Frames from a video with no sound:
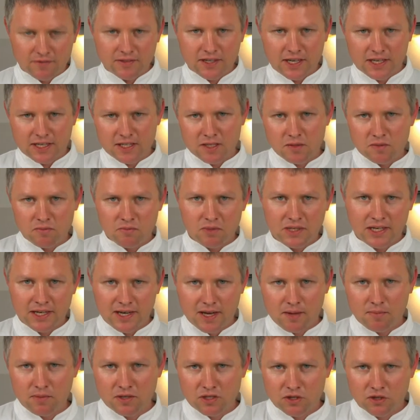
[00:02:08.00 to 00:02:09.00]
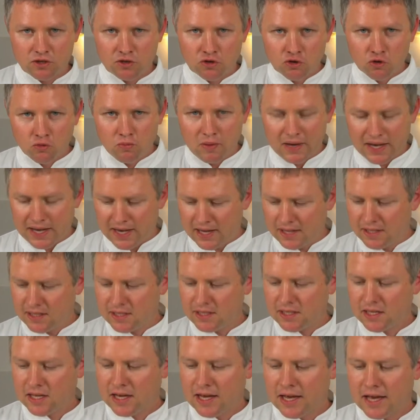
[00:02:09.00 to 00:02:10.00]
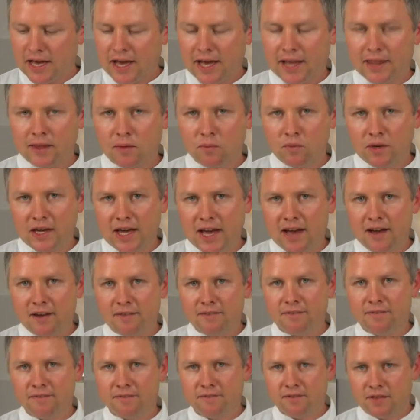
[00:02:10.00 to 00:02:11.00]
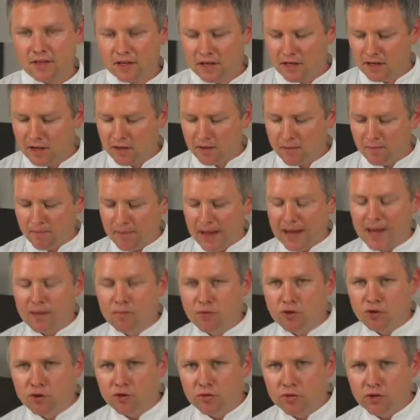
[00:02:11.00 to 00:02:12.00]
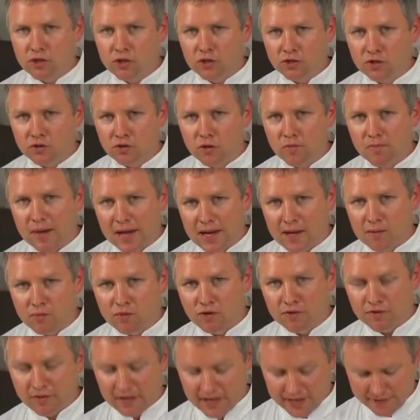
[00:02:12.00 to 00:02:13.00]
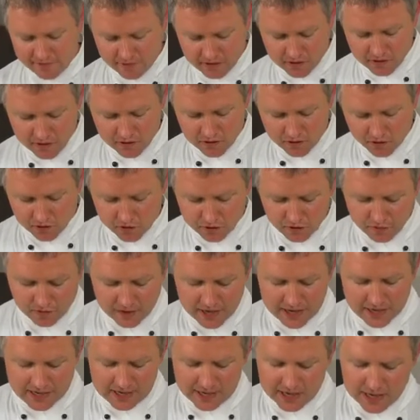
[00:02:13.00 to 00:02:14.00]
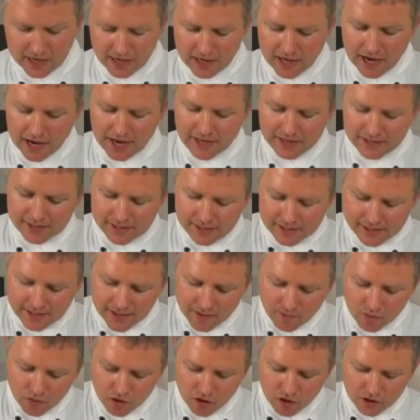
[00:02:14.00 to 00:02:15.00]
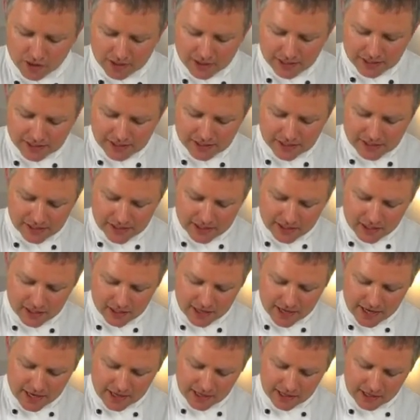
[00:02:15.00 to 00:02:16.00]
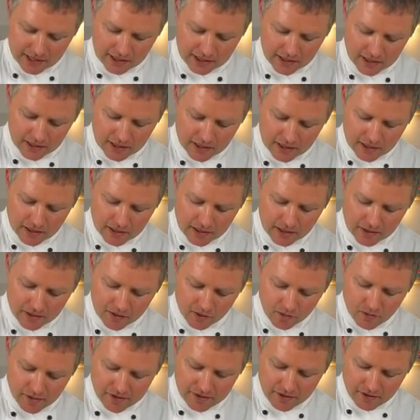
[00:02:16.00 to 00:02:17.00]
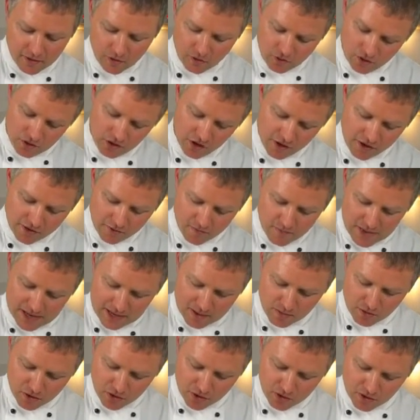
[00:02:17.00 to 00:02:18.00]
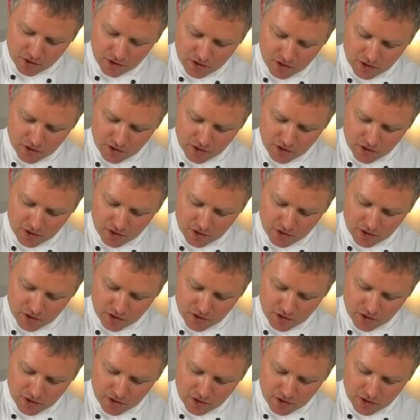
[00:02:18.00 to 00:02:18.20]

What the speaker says: done is split it up into 2 pans, and then we have the Malibu. We're going to do a Malibu flavoured souffle, and it's the same process. Is it just adding a little bit or a lot of Malibu,